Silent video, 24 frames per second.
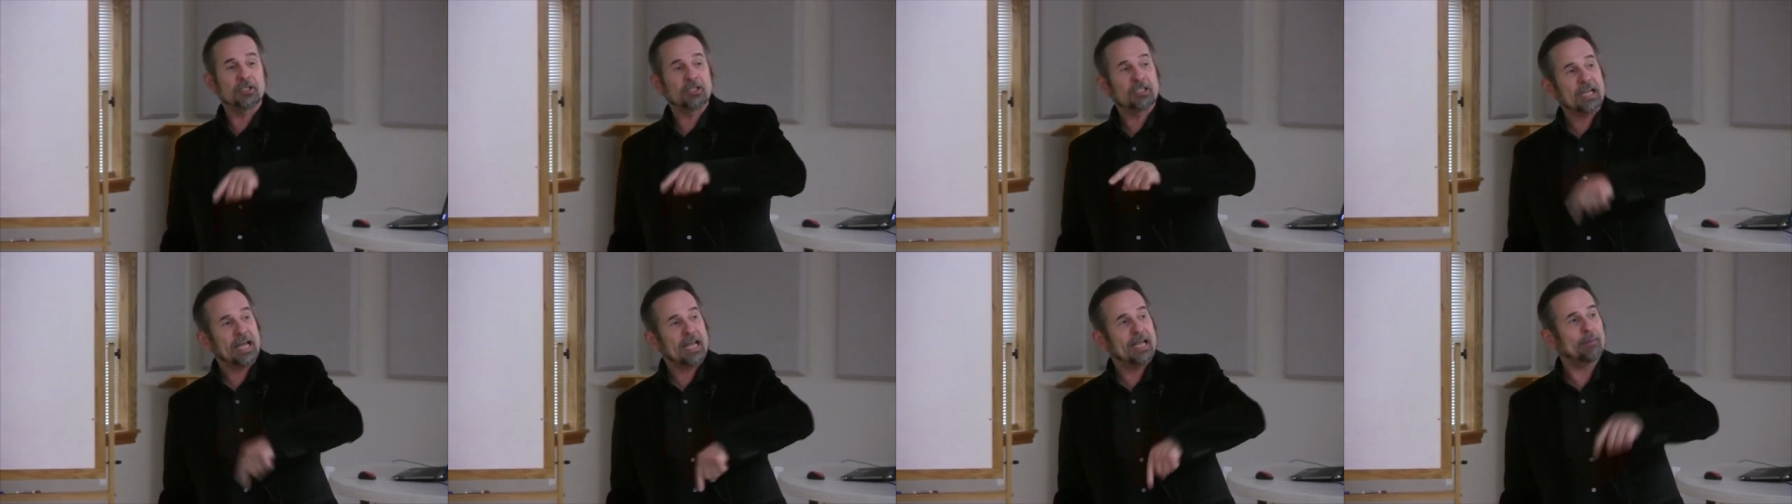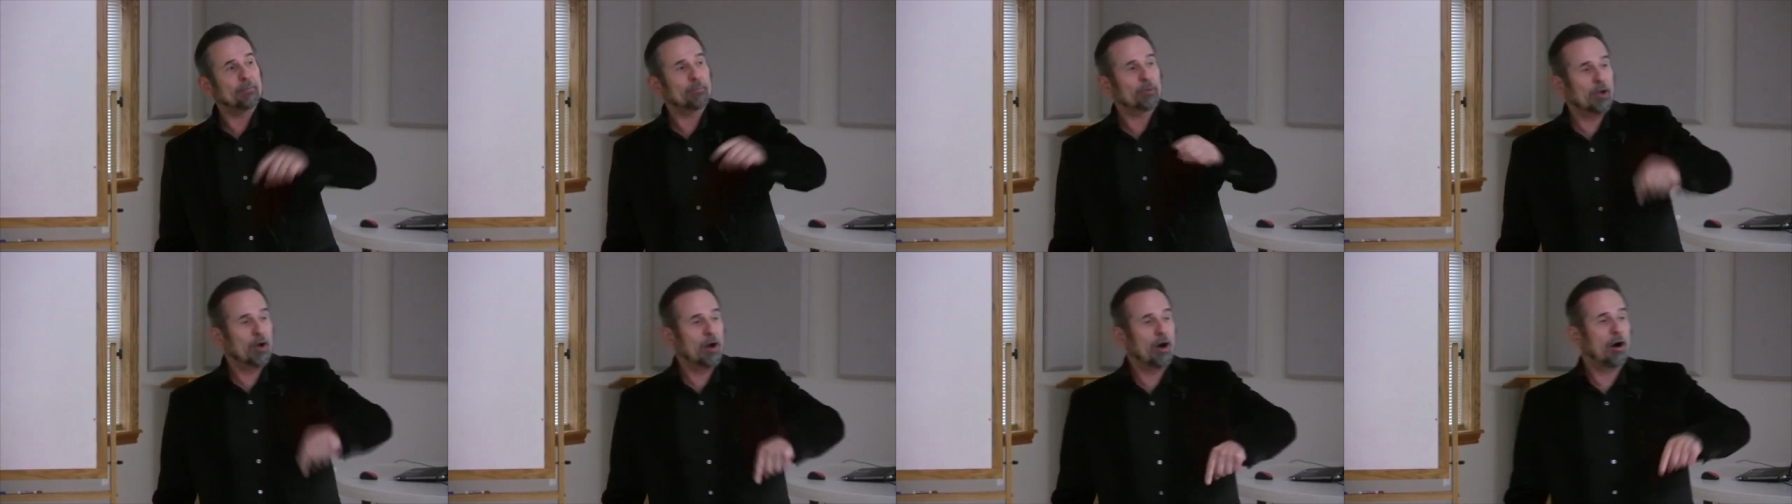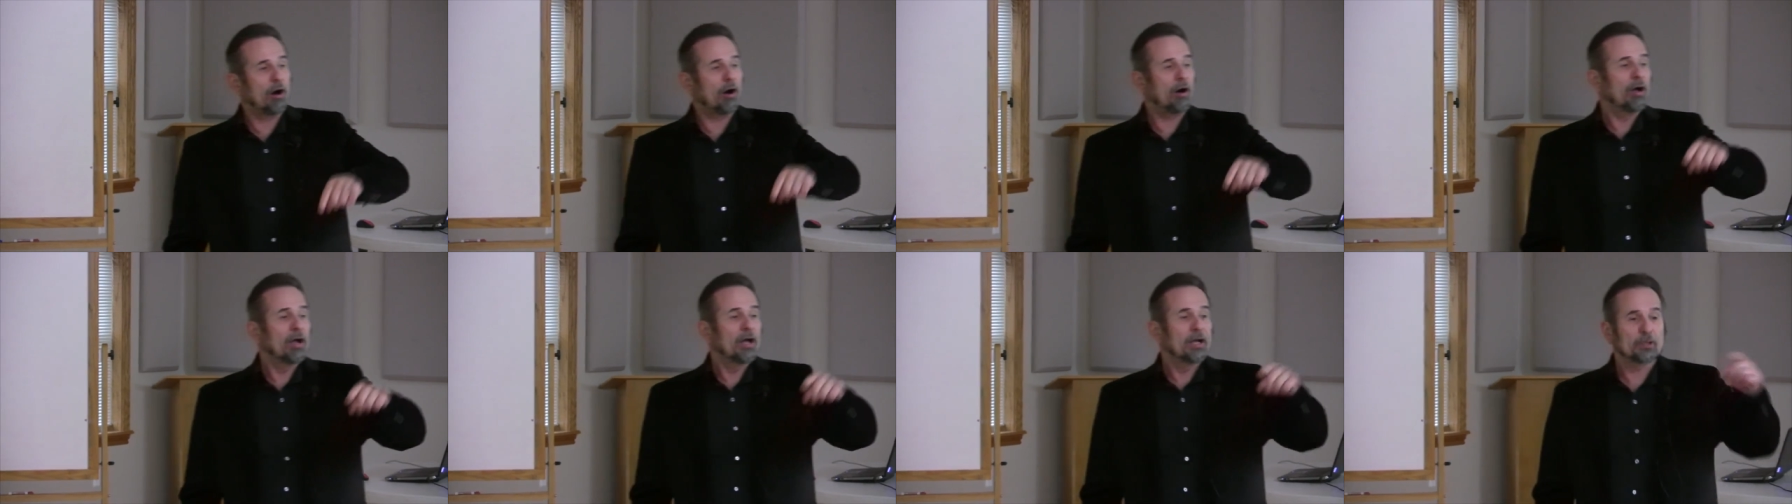same
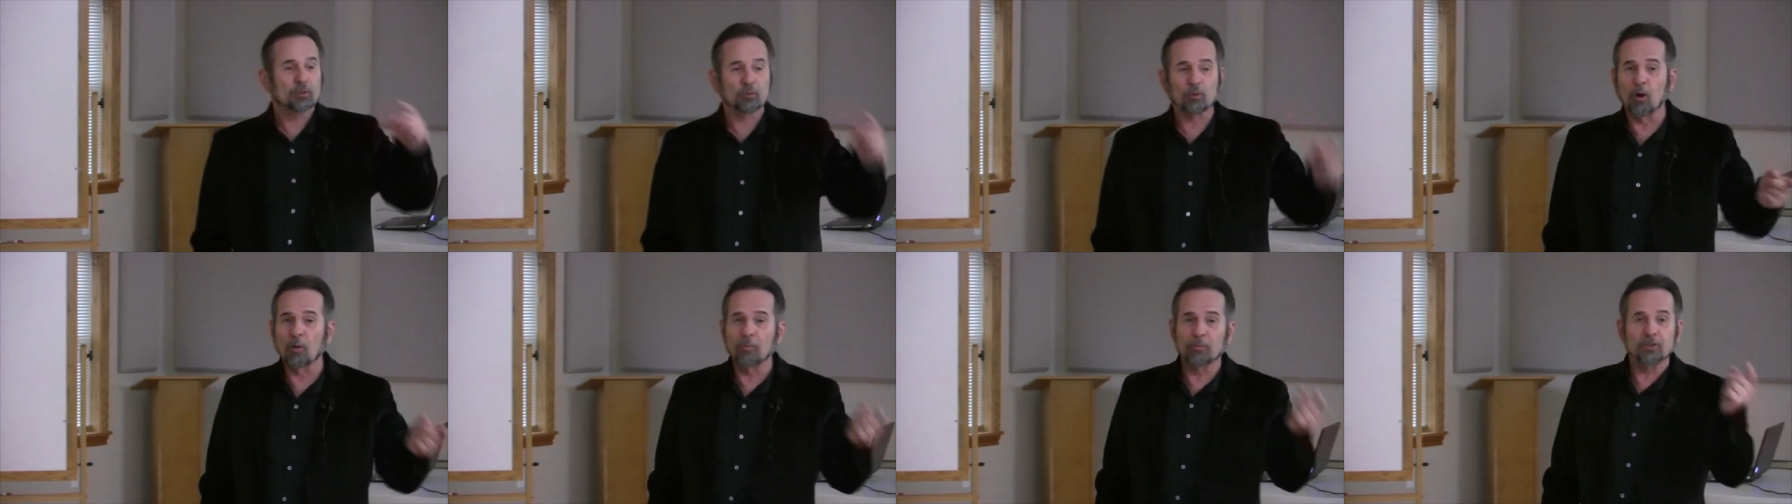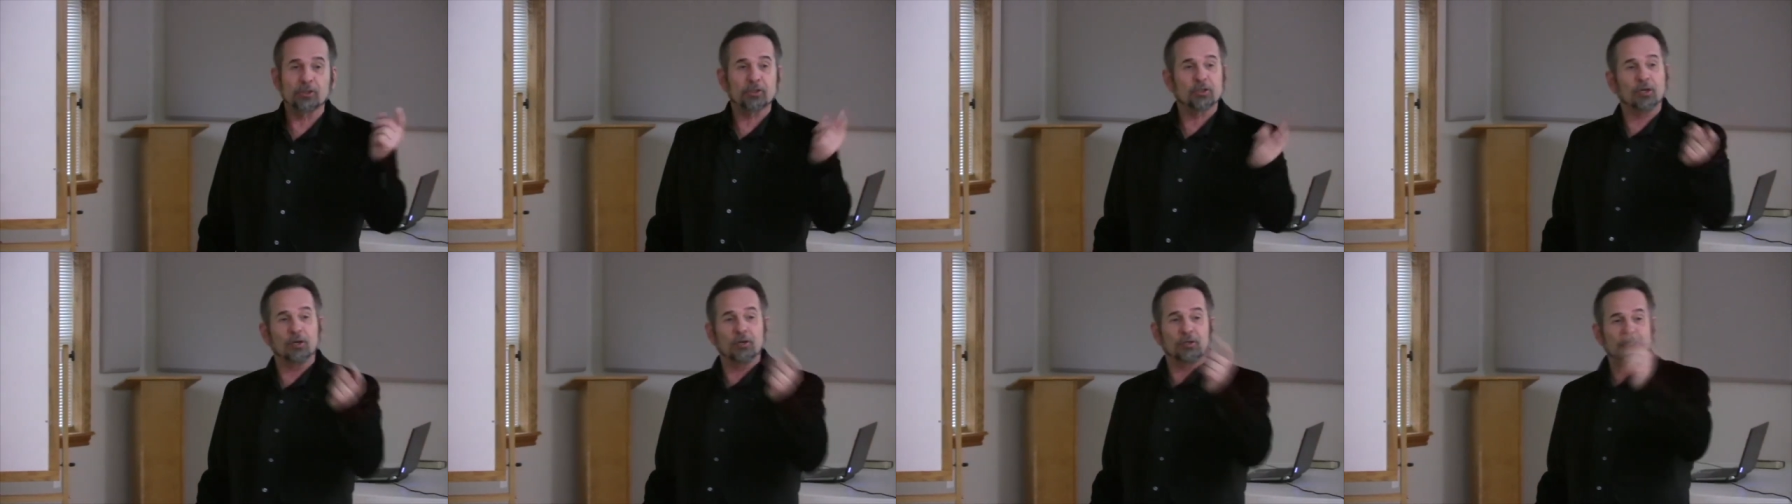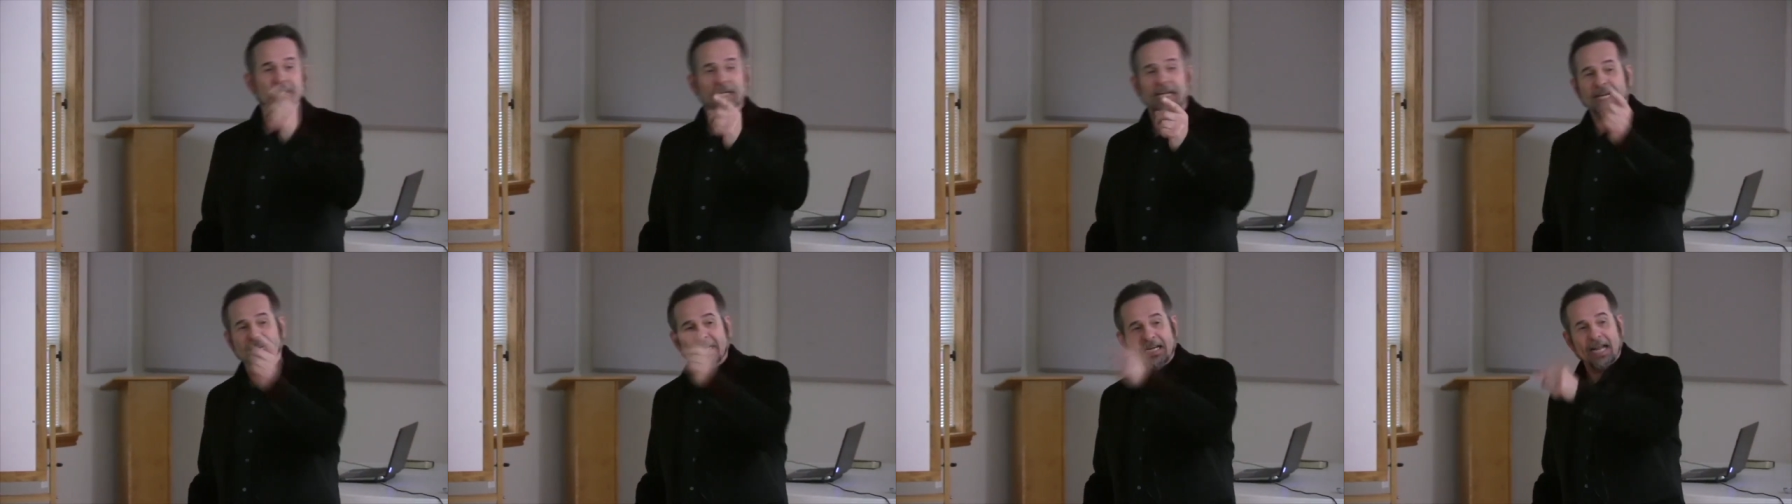law as Romans
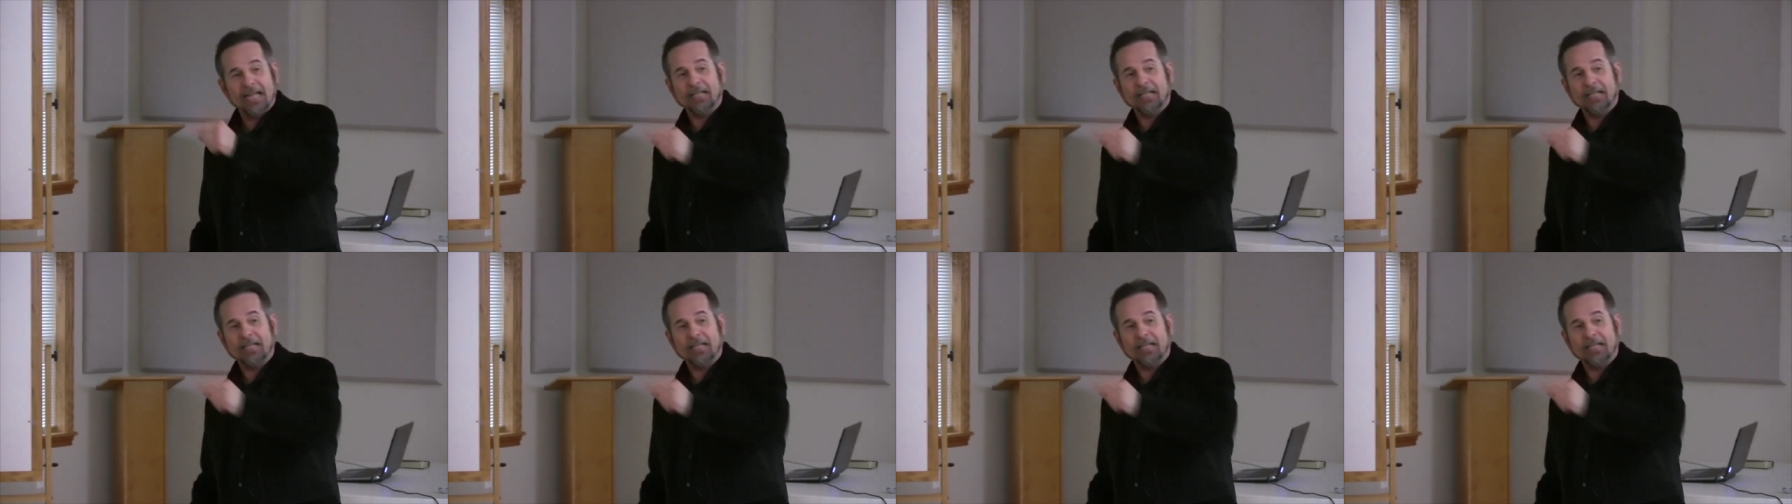thirteen,